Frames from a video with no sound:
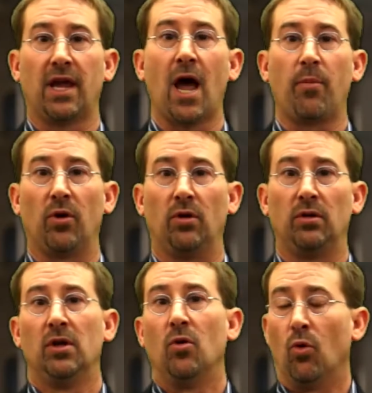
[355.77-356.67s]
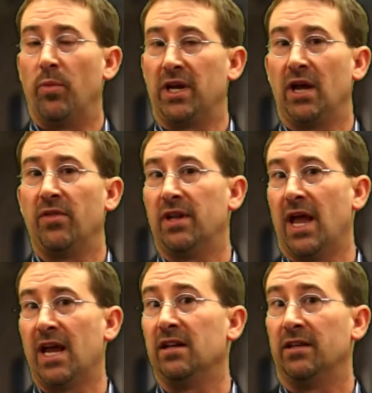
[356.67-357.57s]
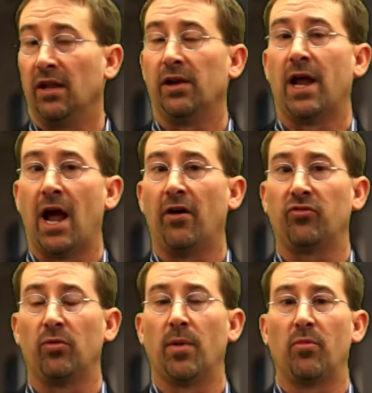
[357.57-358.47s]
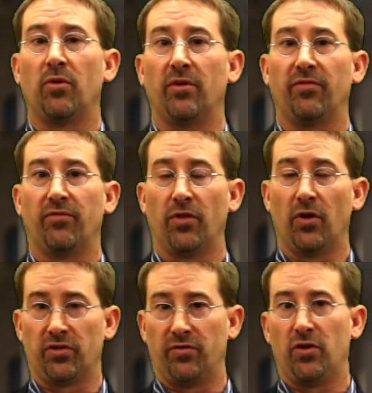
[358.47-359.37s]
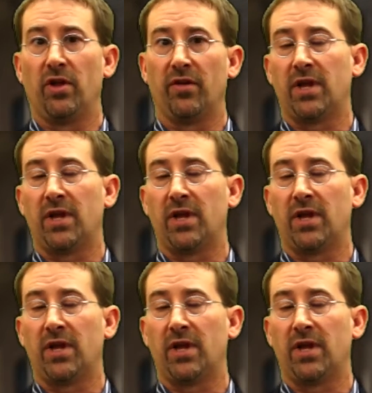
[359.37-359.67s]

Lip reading: Capitol. We'll begin the day at Dillon House. Remember, for those of you that have